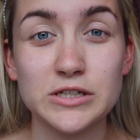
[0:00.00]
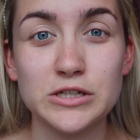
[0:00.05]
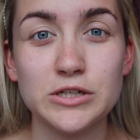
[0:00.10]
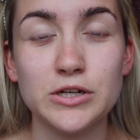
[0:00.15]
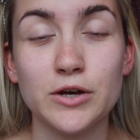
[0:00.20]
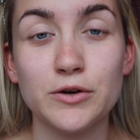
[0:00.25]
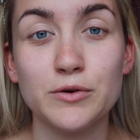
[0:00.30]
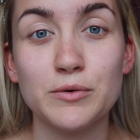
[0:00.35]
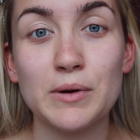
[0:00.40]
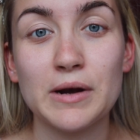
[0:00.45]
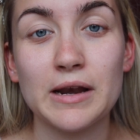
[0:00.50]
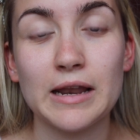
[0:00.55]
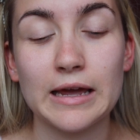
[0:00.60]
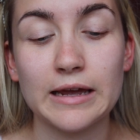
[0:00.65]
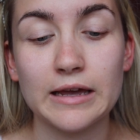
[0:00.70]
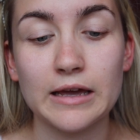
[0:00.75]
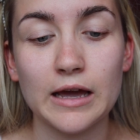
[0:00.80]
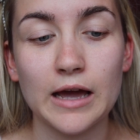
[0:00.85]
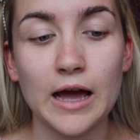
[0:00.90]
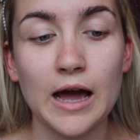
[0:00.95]
you know,
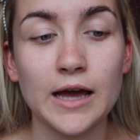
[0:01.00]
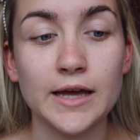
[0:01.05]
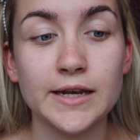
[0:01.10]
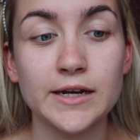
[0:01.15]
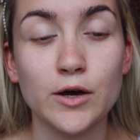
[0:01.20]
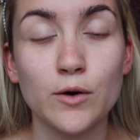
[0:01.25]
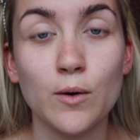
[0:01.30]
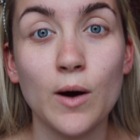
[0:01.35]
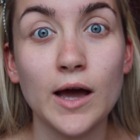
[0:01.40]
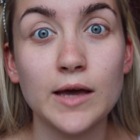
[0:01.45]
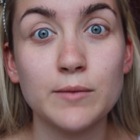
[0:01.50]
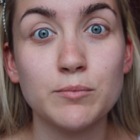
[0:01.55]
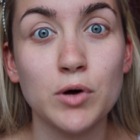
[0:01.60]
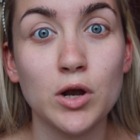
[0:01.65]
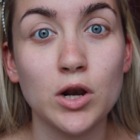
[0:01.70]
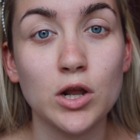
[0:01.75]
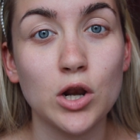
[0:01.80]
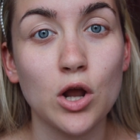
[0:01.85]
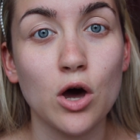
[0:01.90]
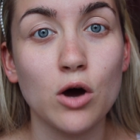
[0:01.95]
like I know I
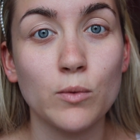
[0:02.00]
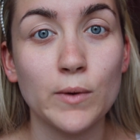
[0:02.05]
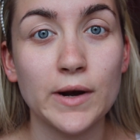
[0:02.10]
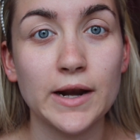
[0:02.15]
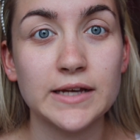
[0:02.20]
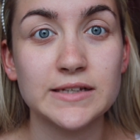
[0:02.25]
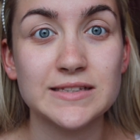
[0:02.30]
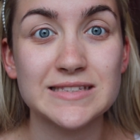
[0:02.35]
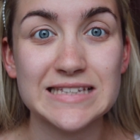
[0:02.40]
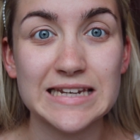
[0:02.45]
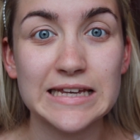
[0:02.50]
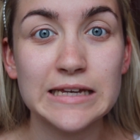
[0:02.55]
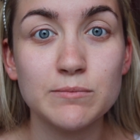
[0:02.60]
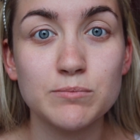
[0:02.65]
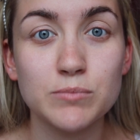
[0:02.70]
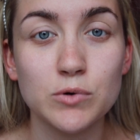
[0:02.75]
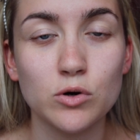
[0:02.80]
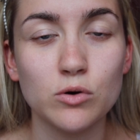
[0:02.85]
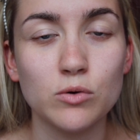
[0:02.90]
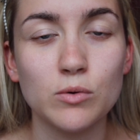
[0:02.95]
pull a lot when I
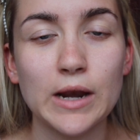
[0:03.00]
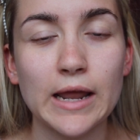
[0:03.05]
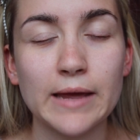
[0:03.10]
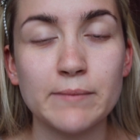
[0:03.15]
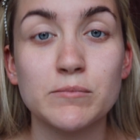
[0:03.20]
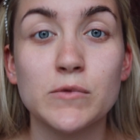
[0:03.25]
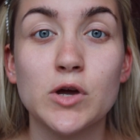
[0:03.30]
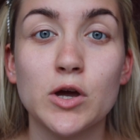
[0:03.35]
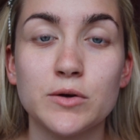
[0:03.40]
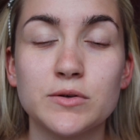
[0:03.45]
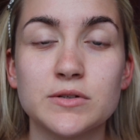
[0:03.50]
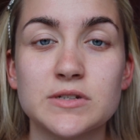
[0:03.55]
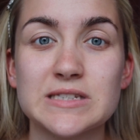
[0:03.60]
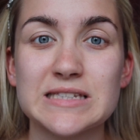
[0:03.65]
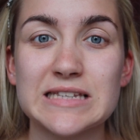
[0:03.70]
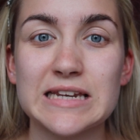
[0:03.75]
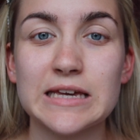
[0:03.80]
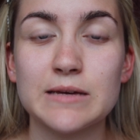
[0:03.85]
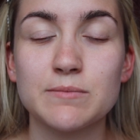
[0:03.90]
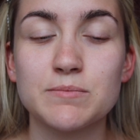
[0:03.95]
sleep or when I'm going to
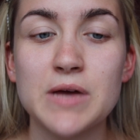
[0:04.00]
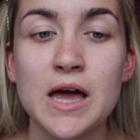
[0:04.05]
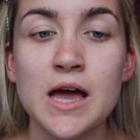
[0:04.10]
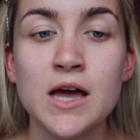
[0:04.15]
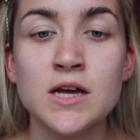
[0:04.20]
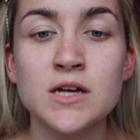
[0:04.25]
sleep,